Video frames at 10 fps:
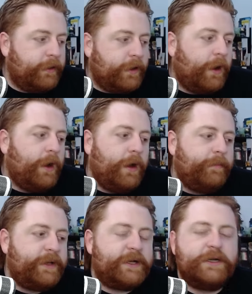
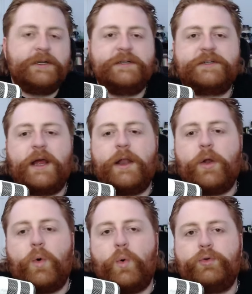Because an
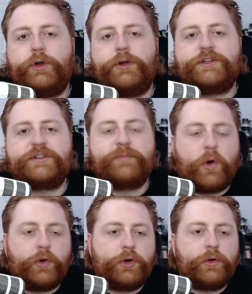older,
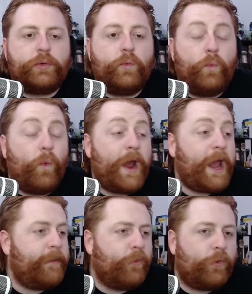smarter,
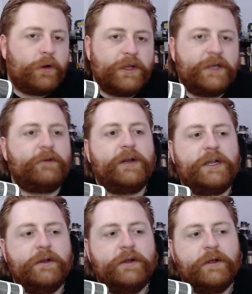way more
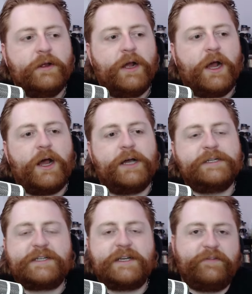literate
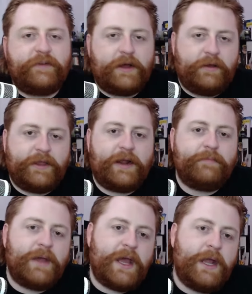cinephile that I
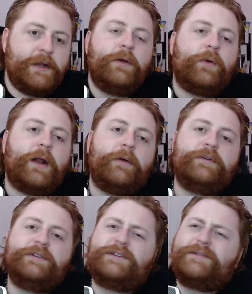met when I
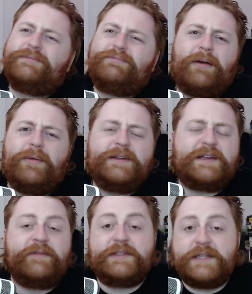was probably
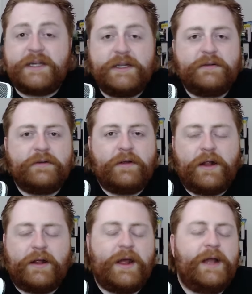17
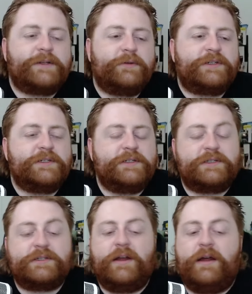at
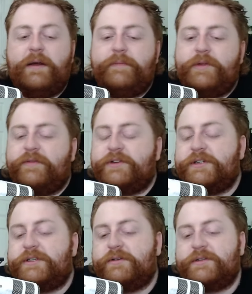Tulsa's,
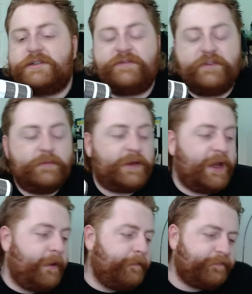University of Tulsa's film camp